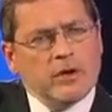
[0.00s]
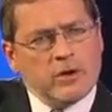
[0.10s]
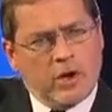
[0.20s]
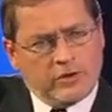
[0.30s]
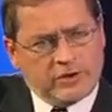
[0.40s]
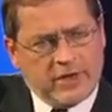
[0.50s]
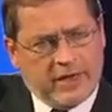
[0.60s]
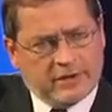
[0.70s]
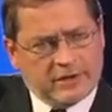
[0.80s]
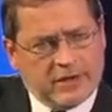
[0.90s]
no
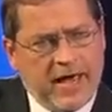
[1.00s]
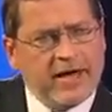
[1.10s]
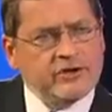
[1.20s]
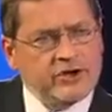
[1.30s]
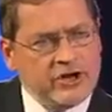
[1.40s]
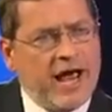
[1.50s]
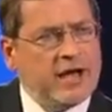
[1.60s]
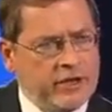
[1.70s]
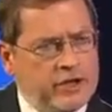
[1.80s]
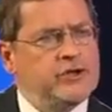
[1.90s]
states had
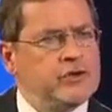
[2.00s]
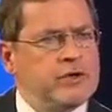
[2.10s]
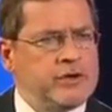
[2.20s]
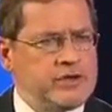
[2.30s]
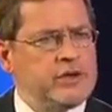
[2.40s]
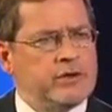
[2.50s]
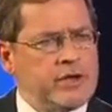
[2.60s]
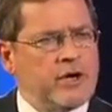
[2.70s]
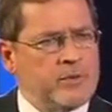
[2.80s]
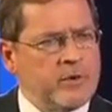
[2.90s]
shall issue concealed
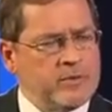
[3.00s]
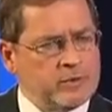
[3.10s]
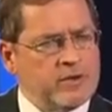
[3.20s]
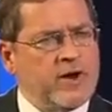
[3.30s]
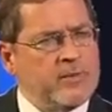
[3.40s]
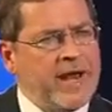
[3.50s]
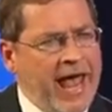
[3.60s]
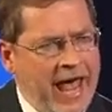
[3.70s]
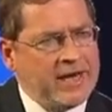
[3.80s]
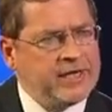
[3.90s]
carry permits, where the government
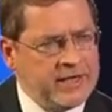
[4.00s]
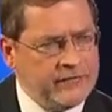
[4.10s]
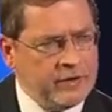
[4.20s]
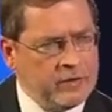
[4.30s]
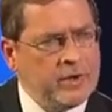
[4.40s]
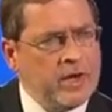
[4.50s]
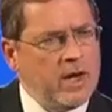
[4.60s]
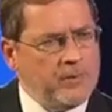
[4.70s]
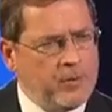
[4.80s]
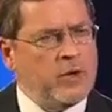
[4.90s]
had to give you
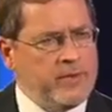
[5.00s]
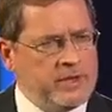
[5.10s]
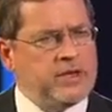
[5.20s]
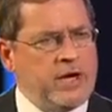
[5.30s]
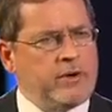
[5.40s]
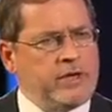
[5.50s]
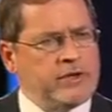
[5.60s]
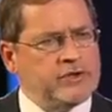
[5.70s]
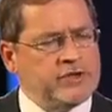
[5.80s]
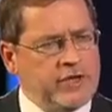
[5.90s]
a permit to carry
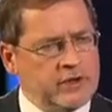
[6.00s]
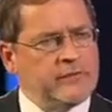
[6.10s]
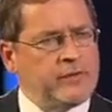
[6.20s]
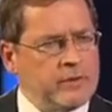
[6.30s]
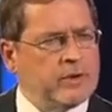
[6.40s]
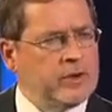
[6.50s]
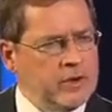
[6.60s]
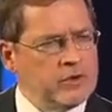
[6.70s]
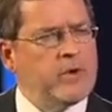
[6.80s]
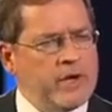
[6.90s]
concealed if you were
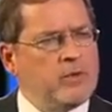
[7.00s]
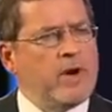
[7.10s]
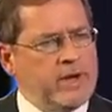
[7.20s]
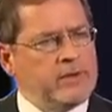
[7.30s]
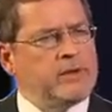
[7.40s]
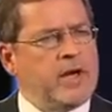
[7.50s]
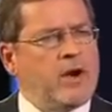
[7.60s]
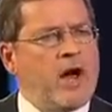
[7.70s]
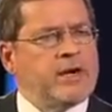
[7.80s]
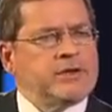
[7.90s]
21 and
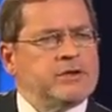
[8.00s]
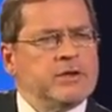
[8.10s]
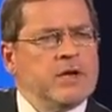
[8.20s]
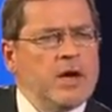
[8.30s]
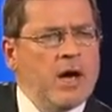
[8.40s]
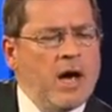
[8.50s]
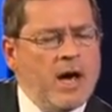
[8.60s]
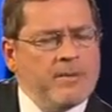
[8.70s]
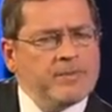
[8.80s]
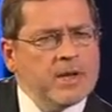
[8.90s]
honest.
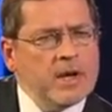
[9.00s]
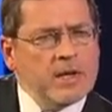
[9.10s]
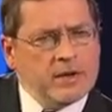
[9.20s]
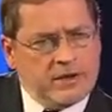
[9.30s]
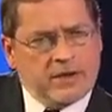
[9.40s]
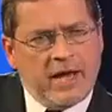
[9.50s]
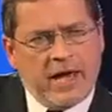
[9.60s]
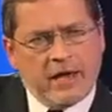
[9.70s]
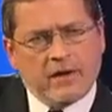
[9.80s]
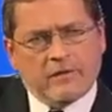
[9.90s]

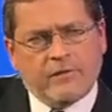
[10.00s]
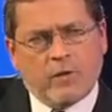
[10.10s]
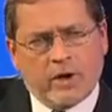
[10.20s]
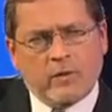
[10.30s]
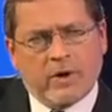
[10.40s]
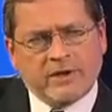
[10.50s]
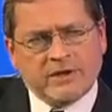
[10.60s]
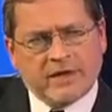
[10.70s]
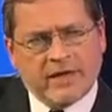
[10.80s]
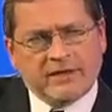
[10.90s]
Today, 41
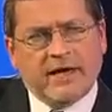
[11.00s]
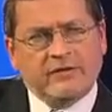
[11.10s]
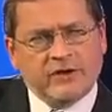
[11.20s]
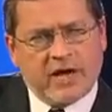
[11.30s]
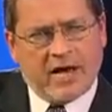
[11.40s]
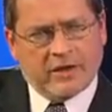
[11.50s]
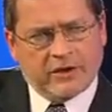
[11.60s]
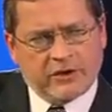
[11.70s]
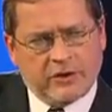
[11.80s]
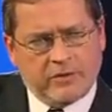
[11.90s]
states have shall
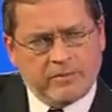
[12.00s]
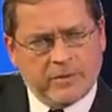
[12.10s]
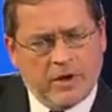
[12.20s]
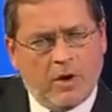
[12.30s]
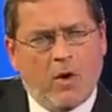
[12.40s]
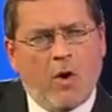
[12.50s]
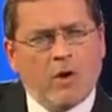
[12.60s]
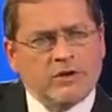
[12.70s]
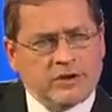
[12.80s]
issue. All